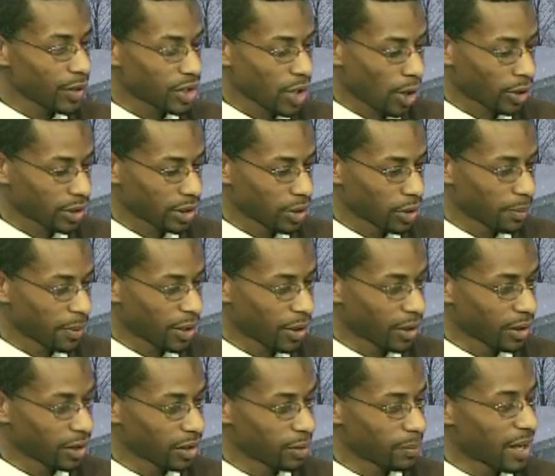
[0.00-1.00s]
We talked a little
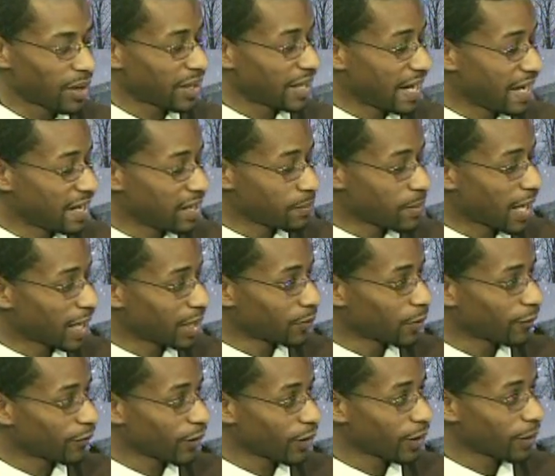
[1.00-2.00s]
bit earlier about can
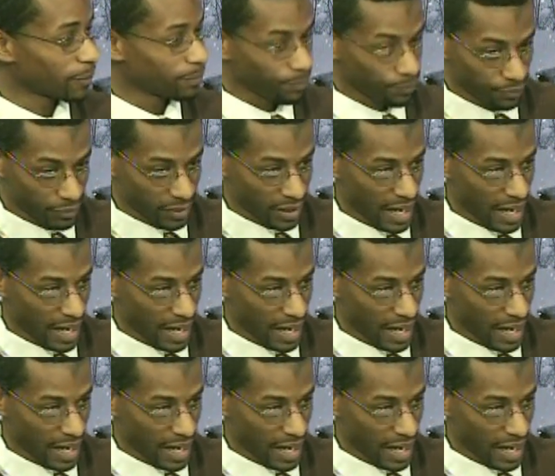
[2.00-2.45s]
anybody refer?